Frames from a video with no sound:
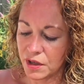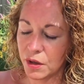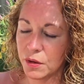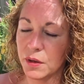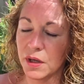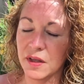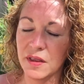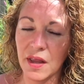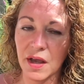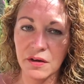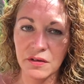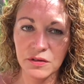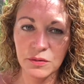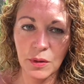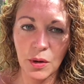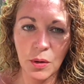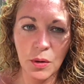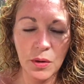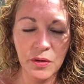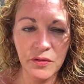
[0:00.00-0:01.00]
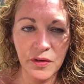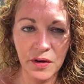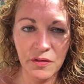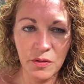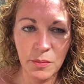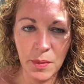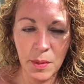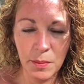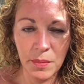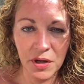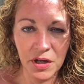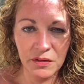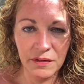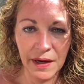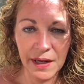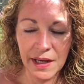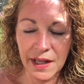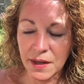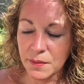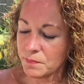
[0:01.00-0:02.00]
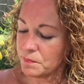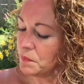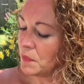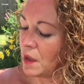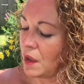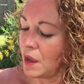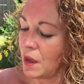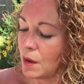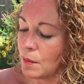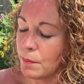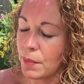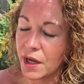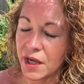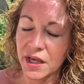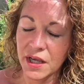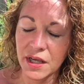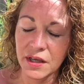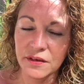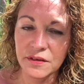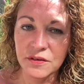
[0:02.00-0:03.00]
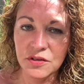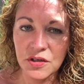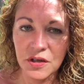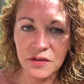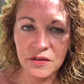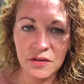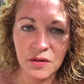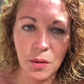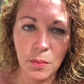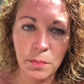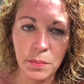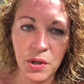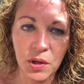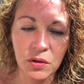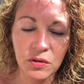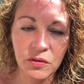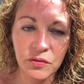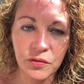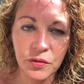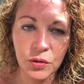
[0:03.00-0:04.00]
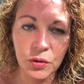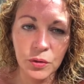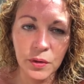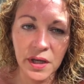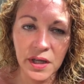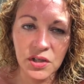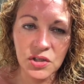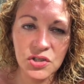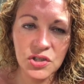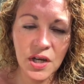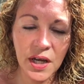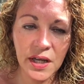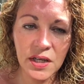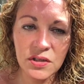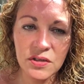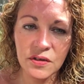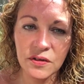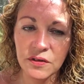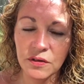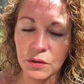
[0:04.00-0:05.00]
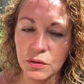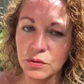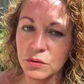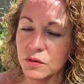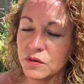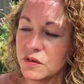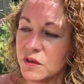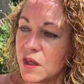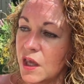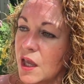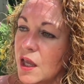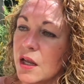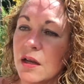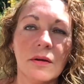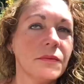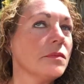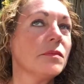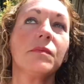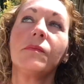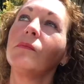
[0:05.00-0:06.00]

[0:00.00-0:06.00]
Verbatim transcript: note in there as well, if I remember correctly. But it is just beautiful. It changes on your skin.